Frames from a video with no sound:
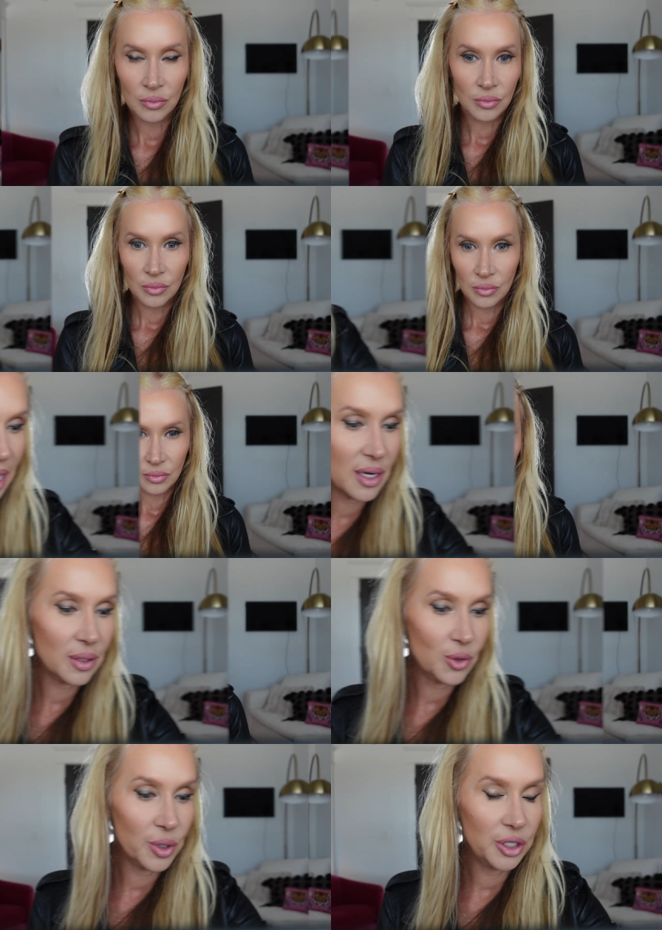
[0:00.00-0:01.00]
Okay, now
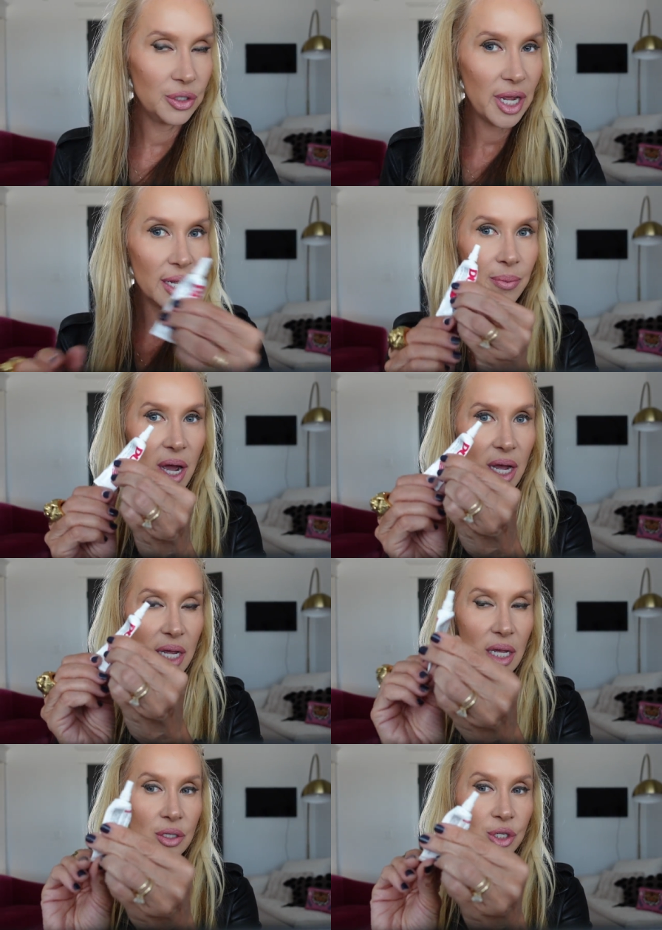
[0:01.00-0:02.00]
I'm going to take
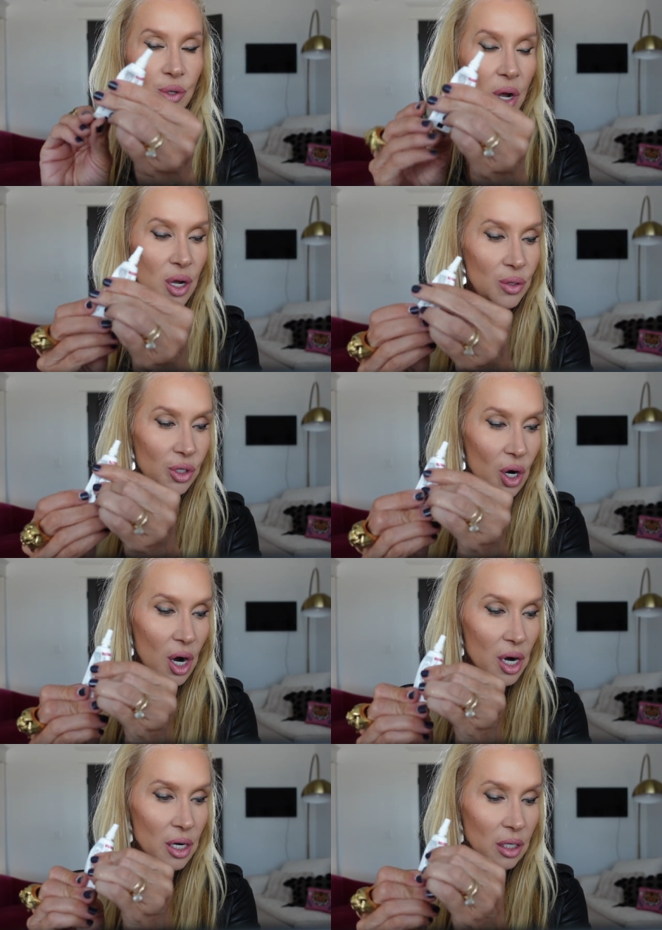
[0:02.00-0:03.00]
my Duo
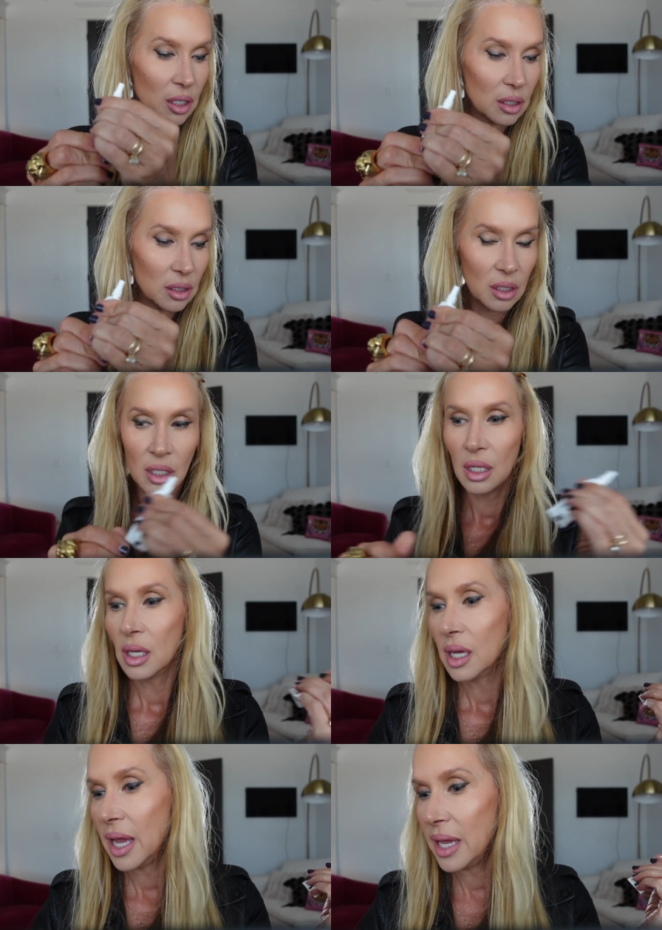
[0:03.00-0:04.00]
Dark
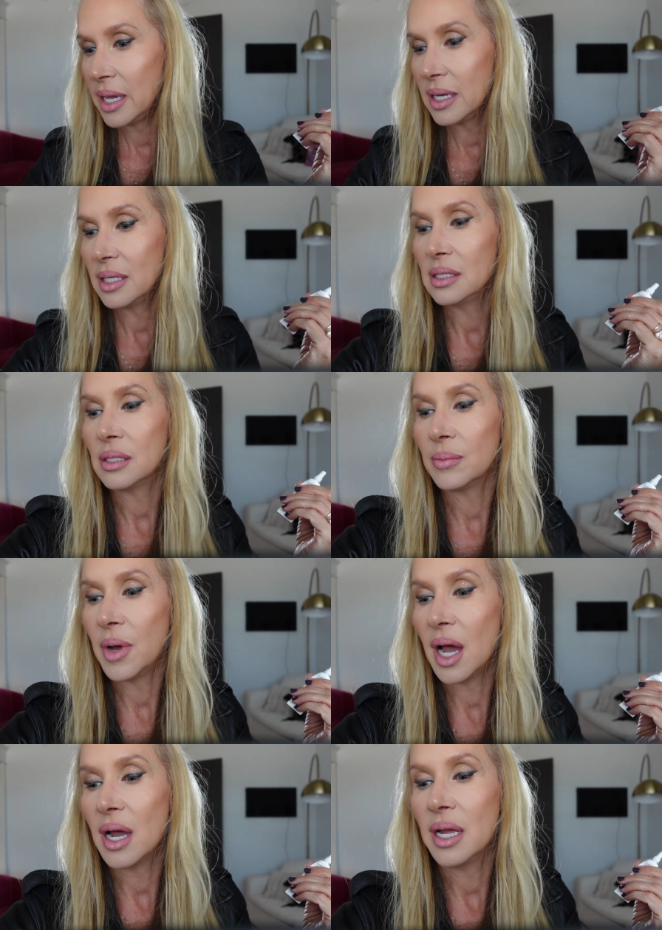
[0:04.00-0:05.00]
and
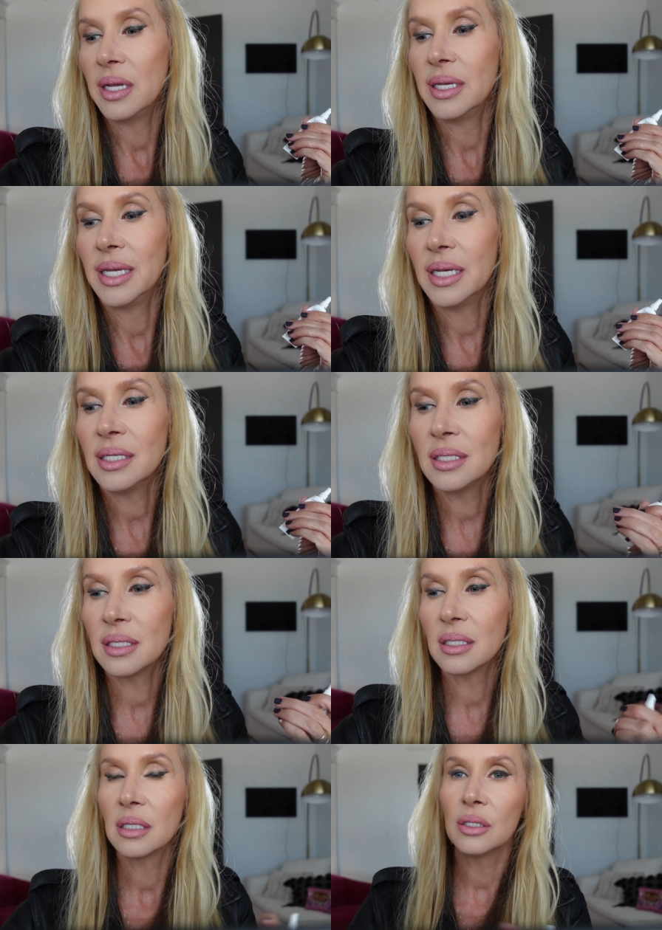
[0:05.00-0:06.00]
my
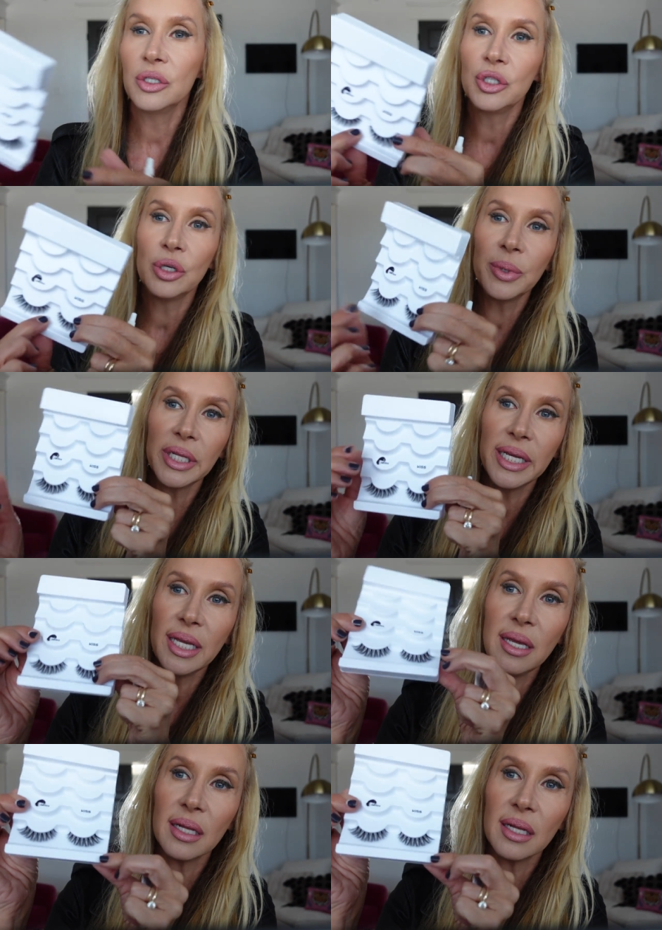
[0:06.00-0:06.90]
Kiss Jubilee